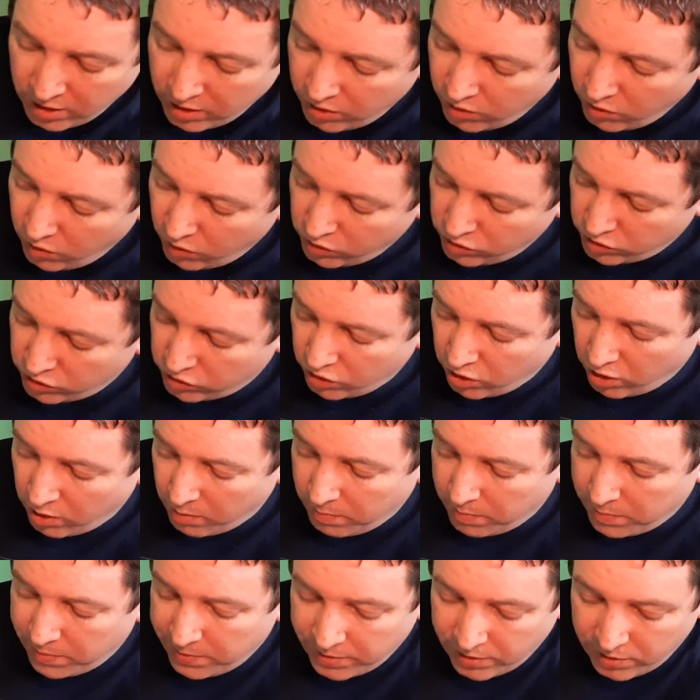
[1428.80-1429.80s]

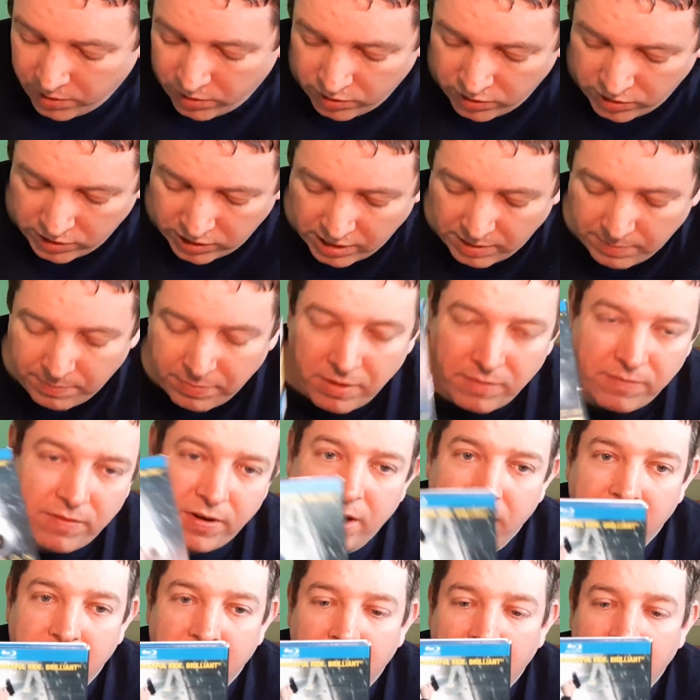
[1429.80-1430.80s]
Non-stop, good
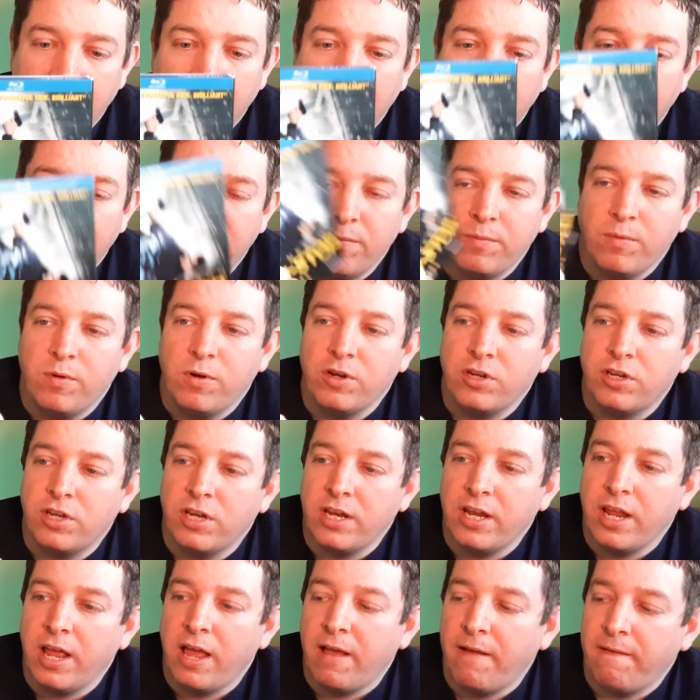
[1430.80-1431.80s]
slipcover. Haven't watched it
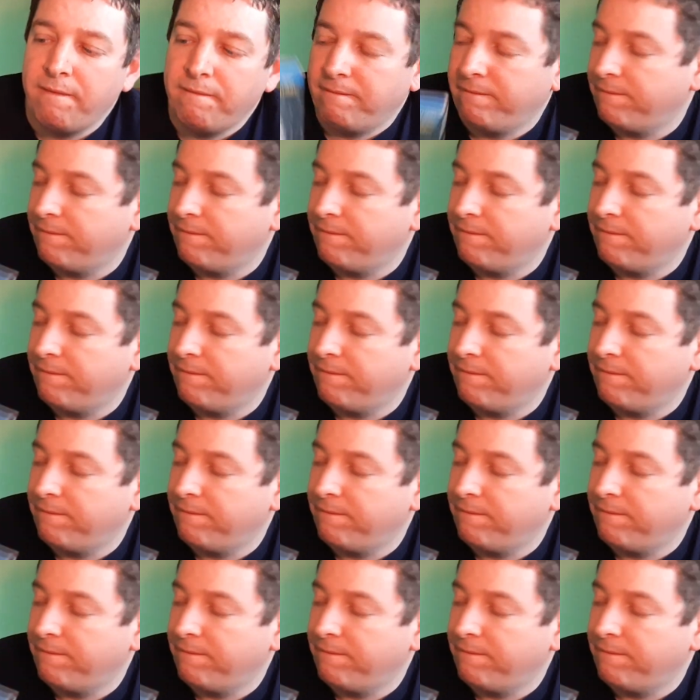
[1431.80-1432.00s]
yet.